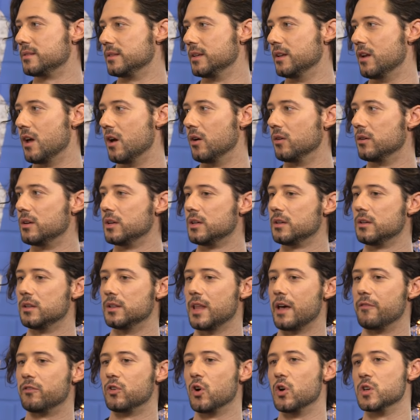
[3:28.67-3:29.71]
You know,
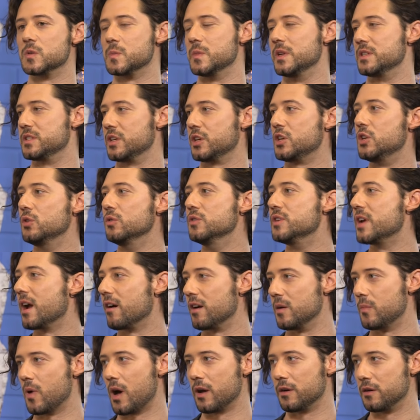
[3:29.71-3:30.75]
Lev Grossman is a huge
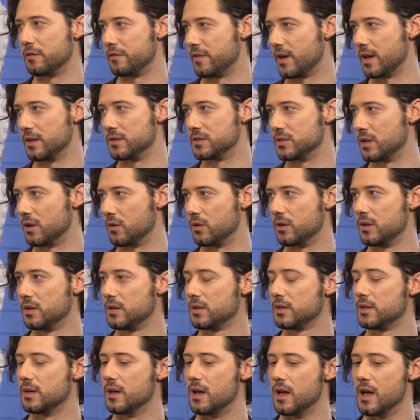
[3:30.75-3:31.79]
Harry Potter fan, so
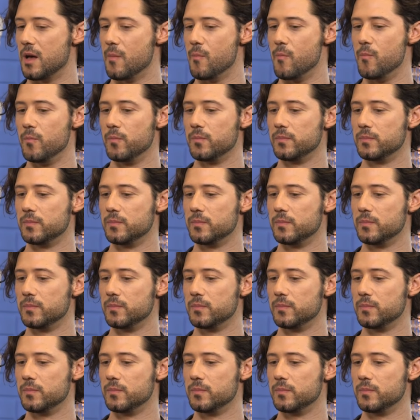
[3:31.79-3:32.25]
um,